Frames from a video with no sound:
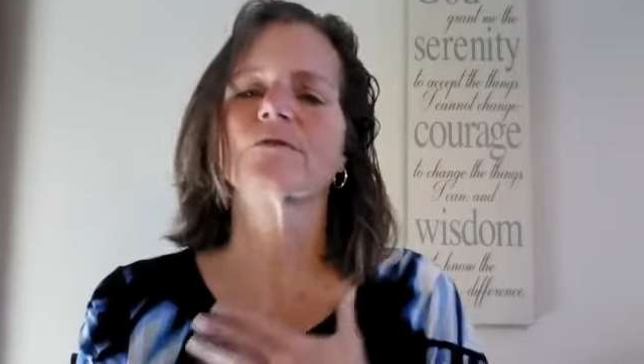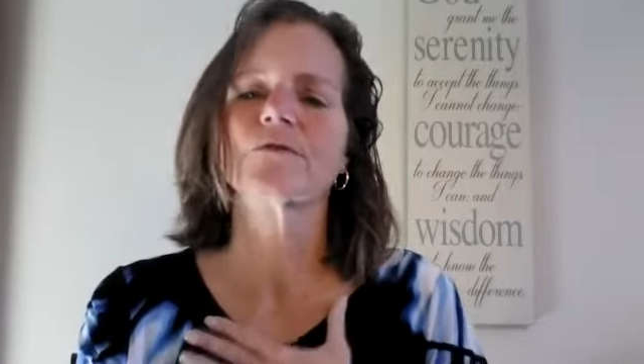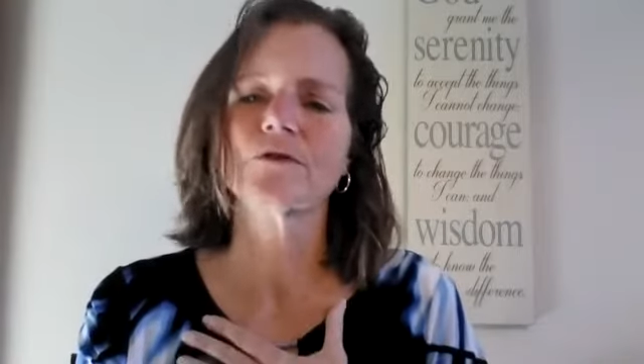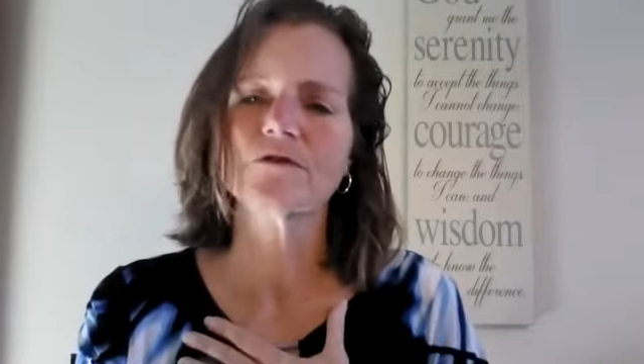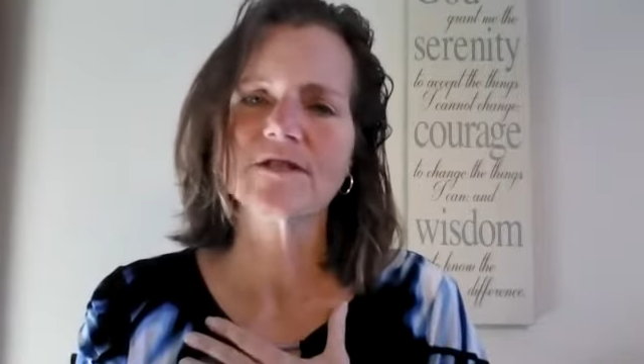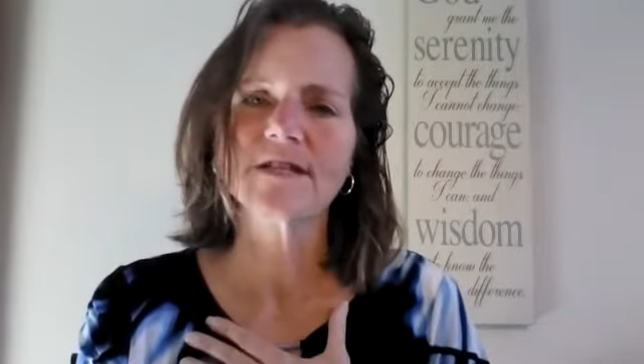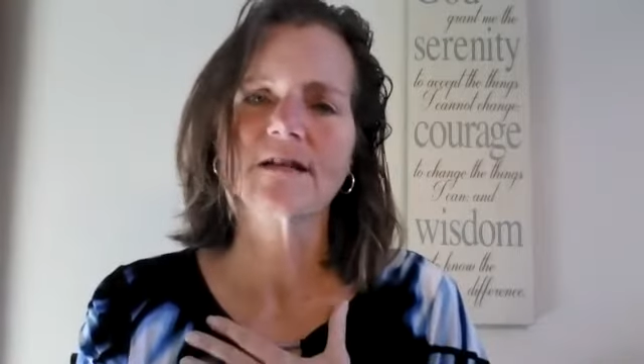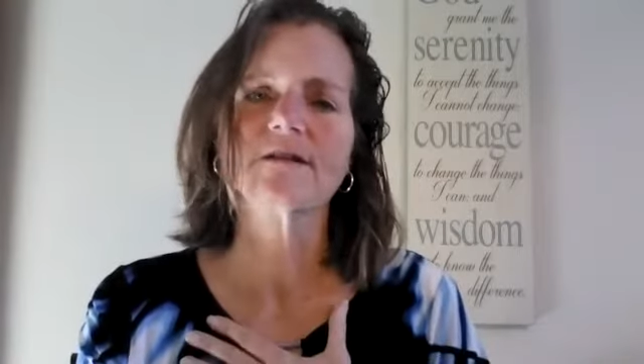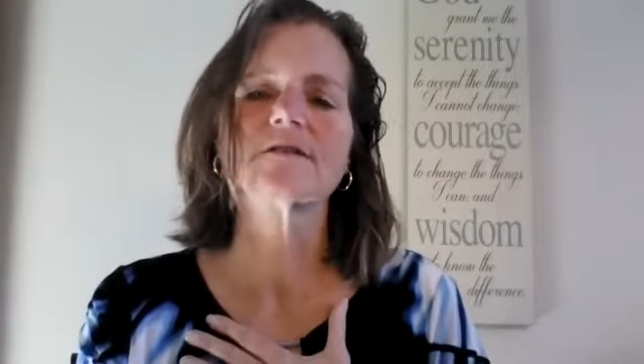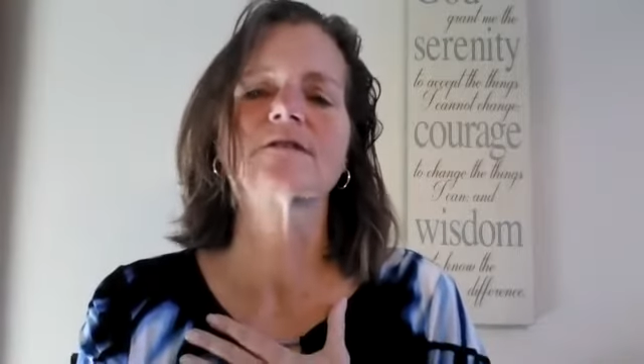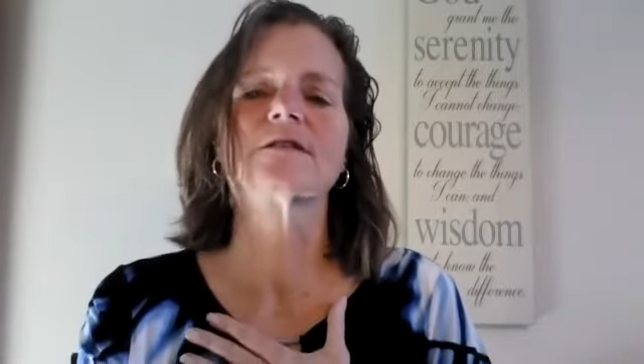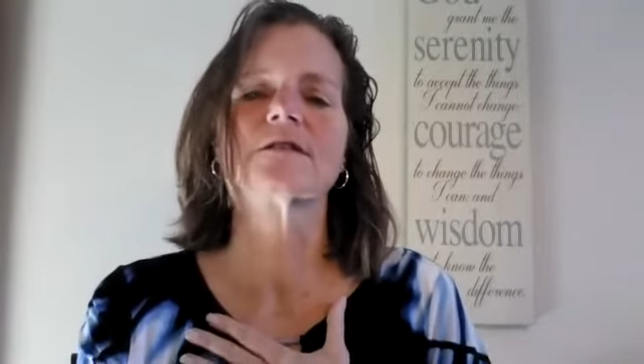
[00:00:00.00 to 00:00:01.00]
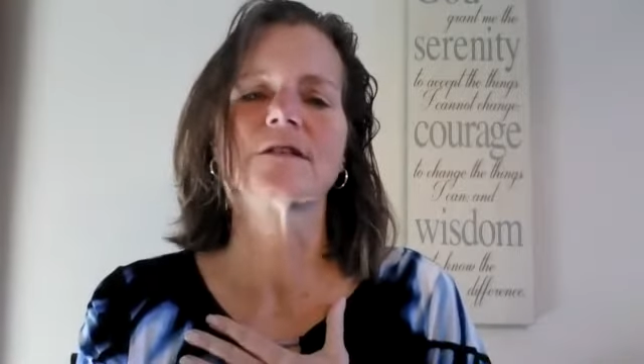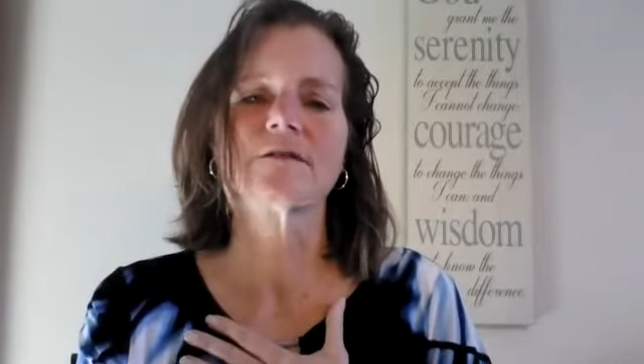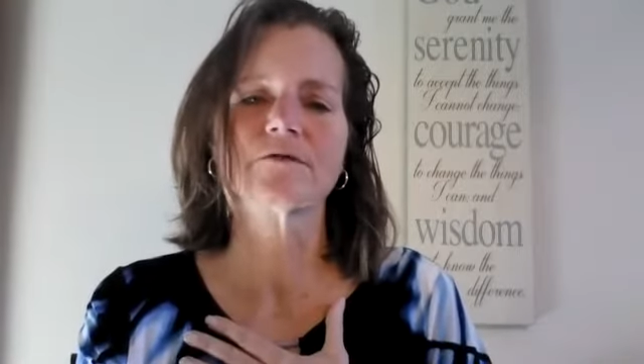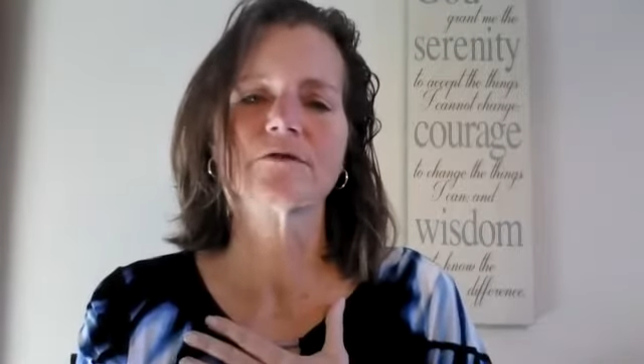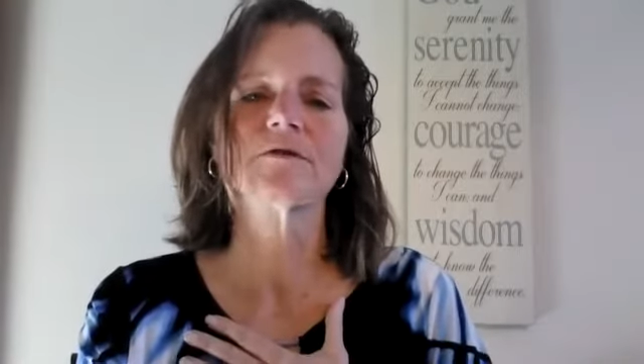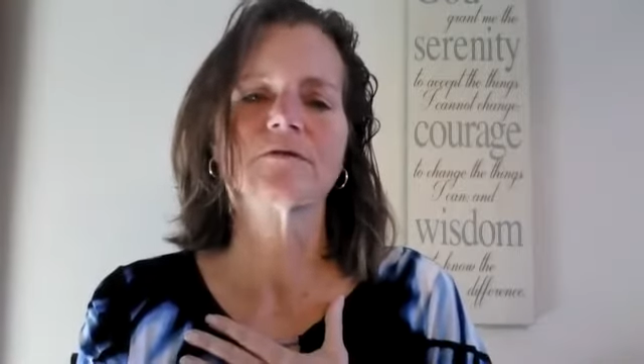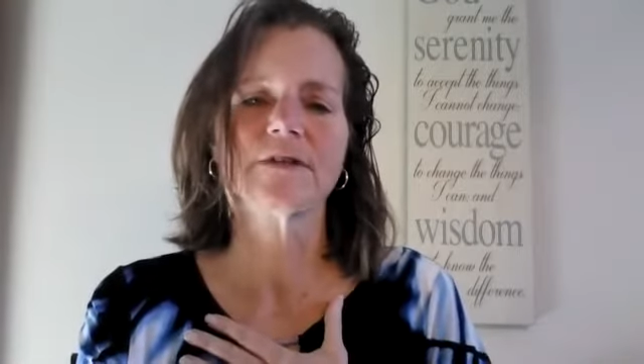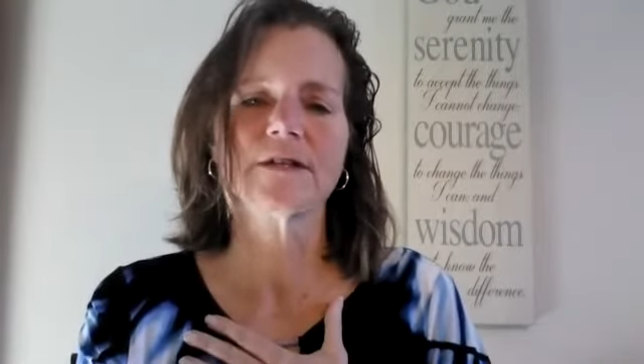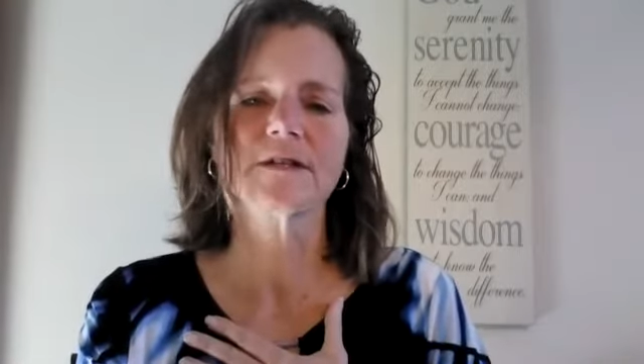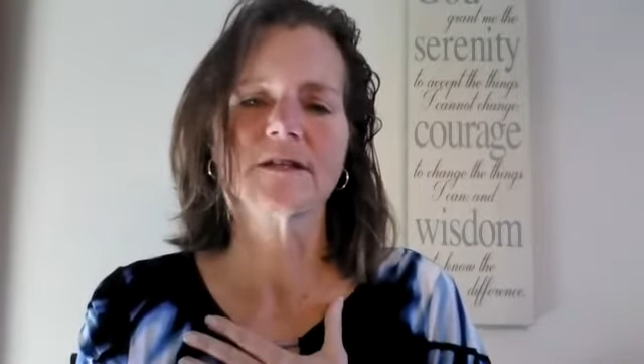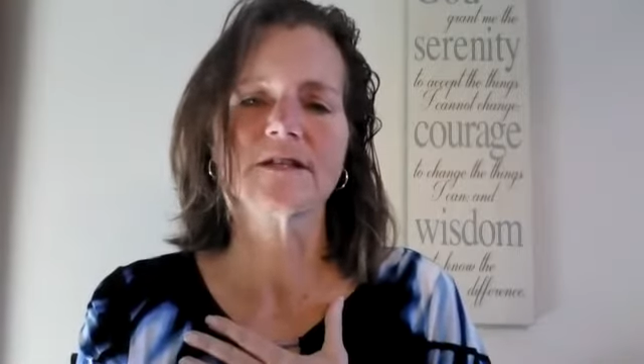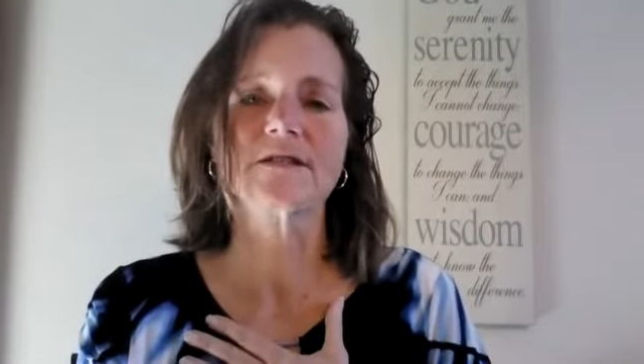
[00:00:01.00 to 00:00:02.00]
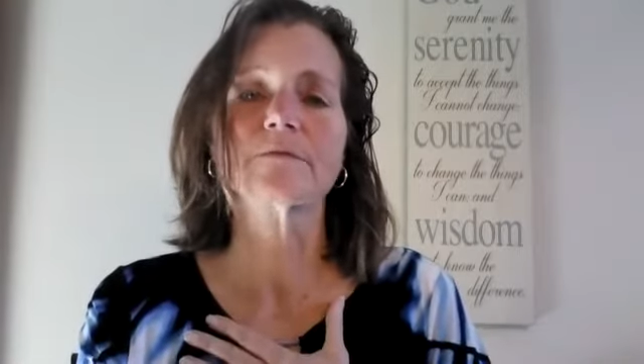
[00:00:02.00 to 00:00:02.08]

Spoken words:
first tend to the difficult feelings